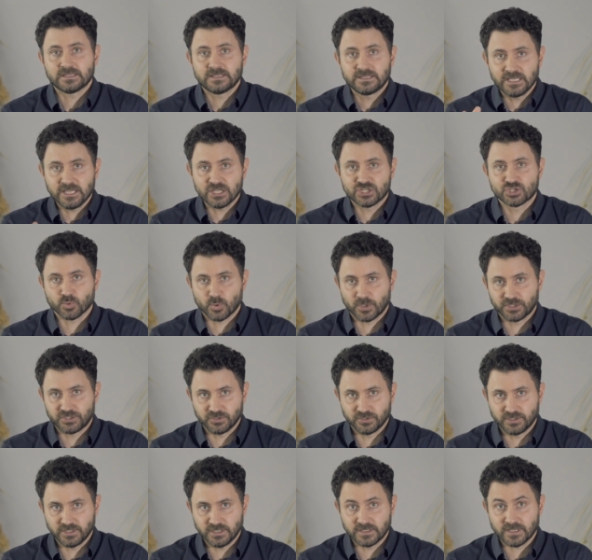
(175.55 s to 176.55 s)
teach what
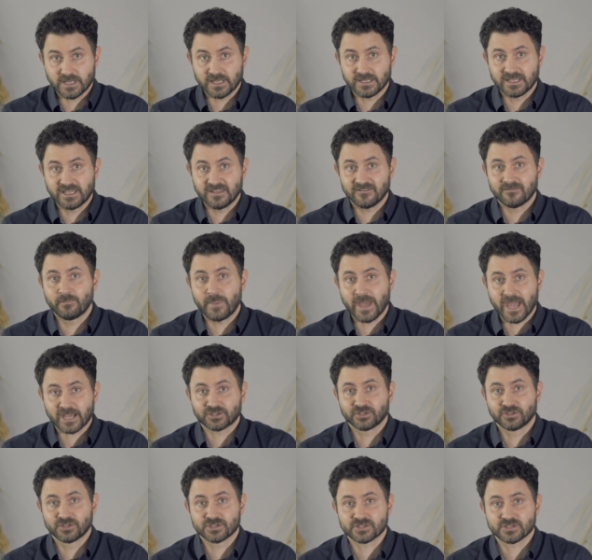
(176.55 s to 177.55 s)
you did and give back
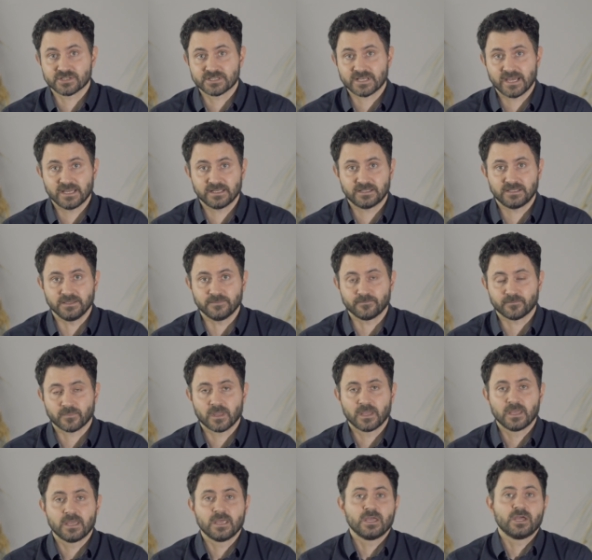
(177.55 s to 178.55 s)
to the society.
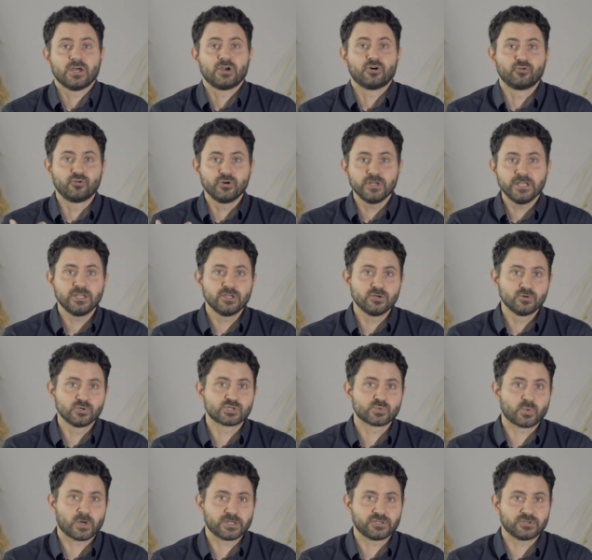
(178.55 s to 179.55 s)

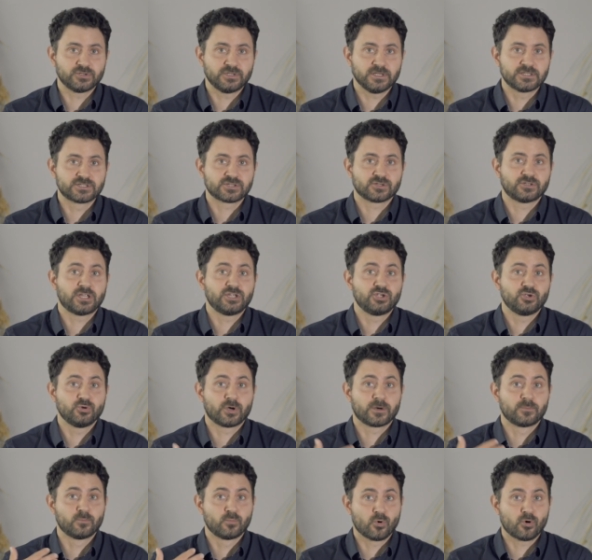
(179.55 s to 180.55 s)
Reuse what you did so that you
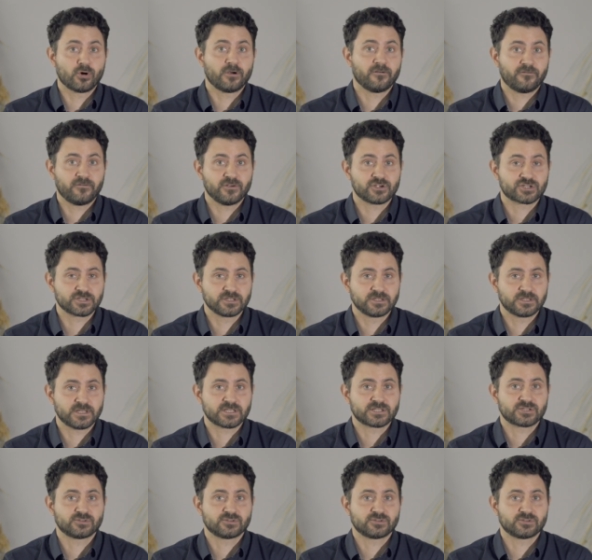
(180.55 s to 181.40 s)
are more efficient and